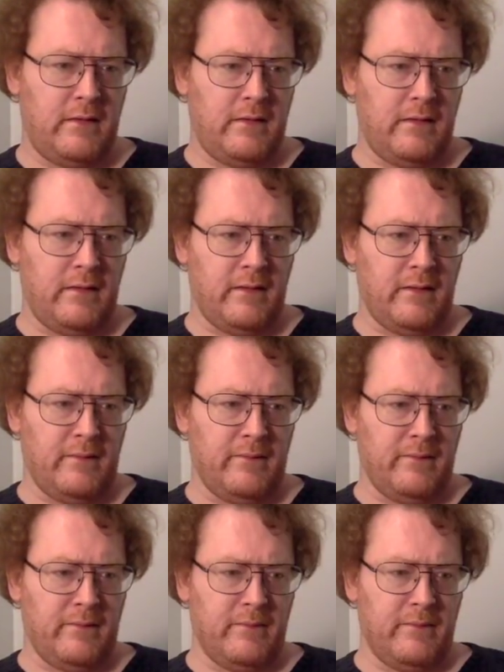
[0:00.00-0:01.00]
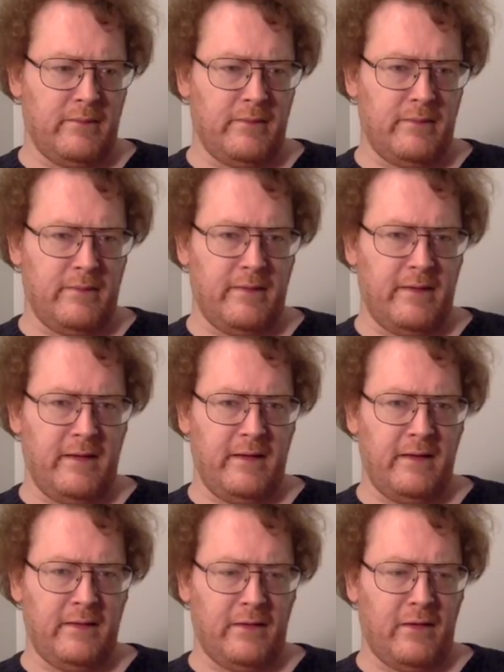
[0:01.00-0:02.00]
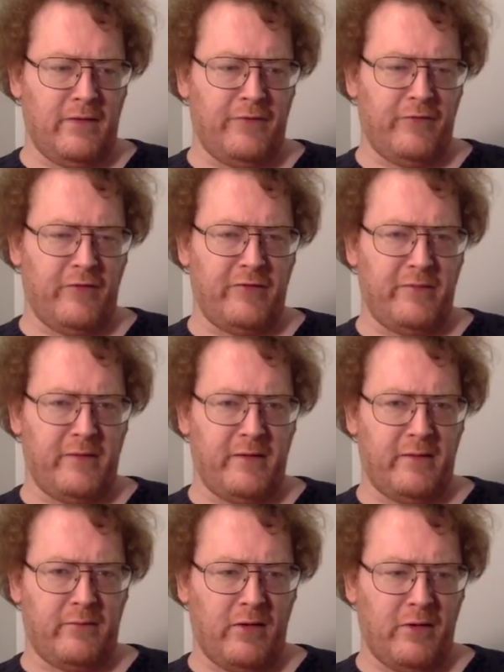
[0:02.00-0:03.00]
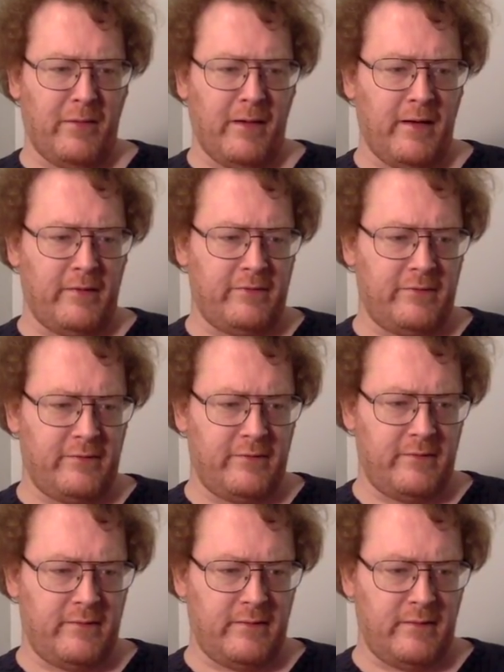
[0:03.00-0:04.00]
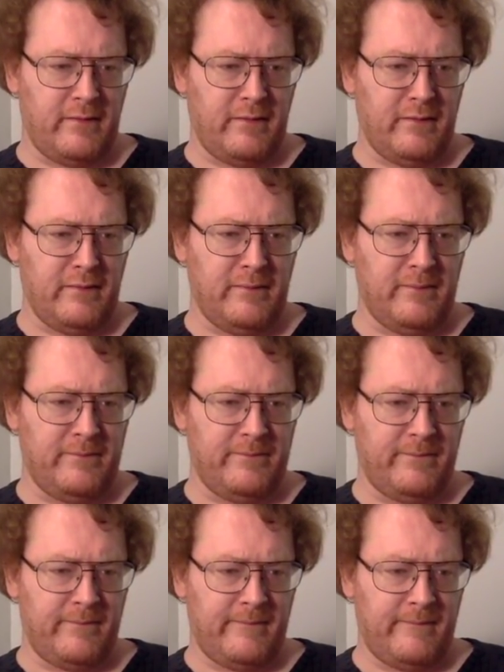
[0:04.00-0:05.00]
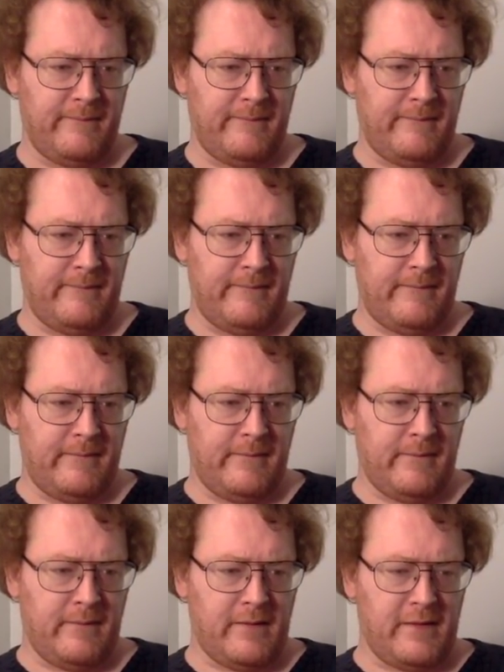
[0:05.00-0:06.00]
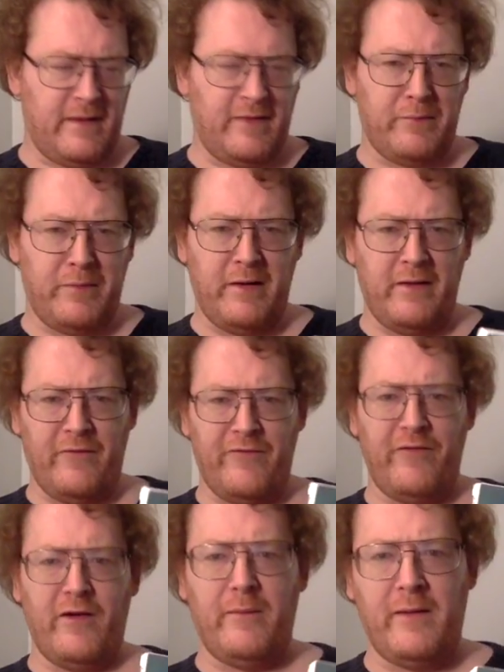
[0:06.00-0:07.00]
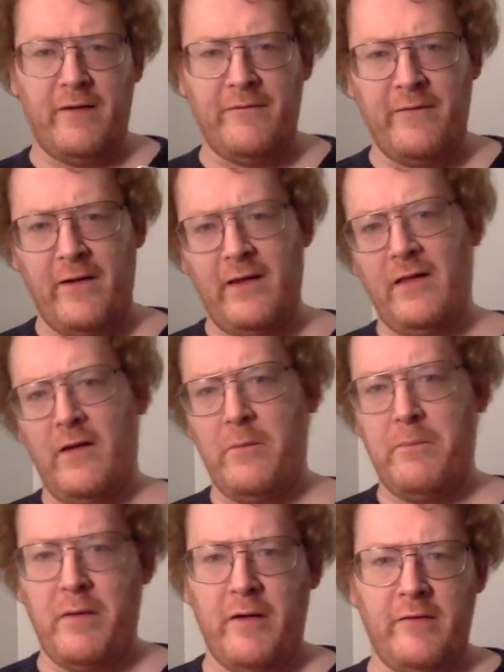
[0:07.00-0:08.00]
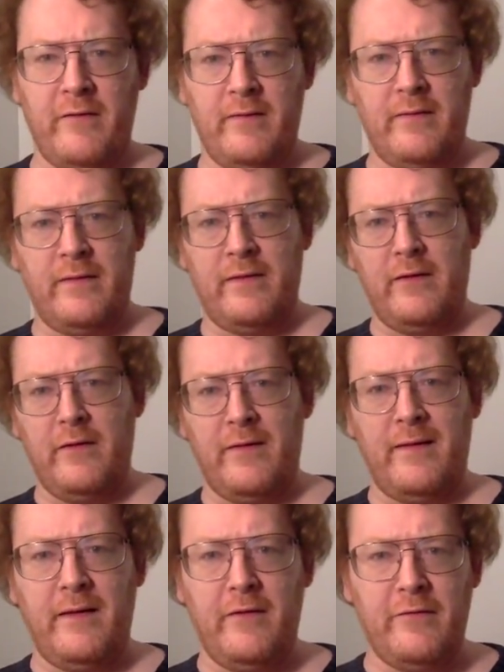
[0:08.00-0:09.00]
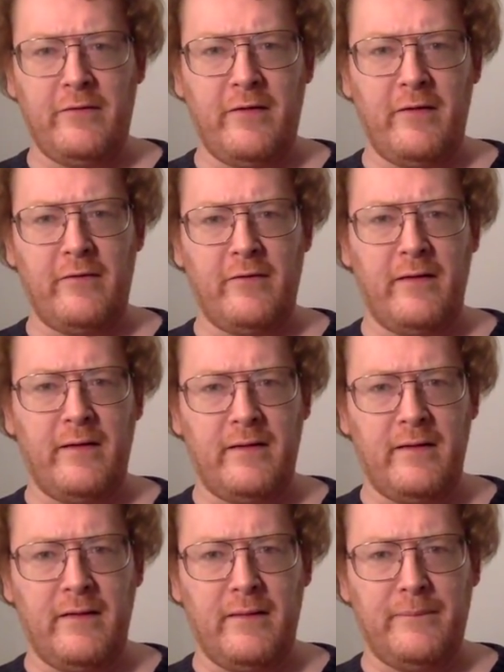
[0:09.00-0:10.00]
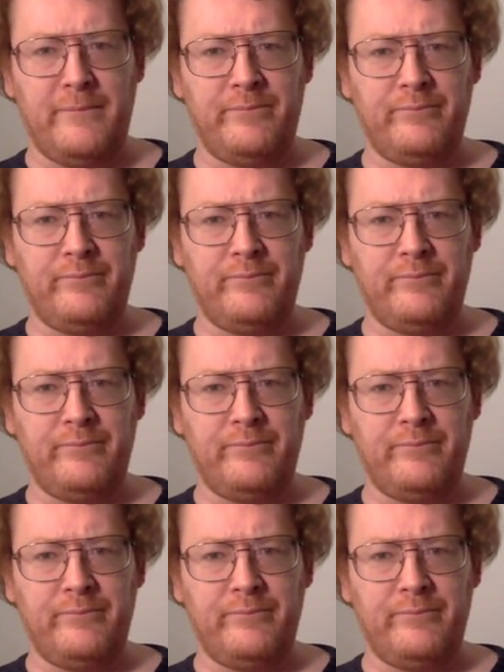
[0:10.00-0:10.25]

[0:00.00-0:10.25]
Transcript: Um, the law enforcement are robots. Um, I think it's a pretty good film on a very low budget. You know, they use things like, um,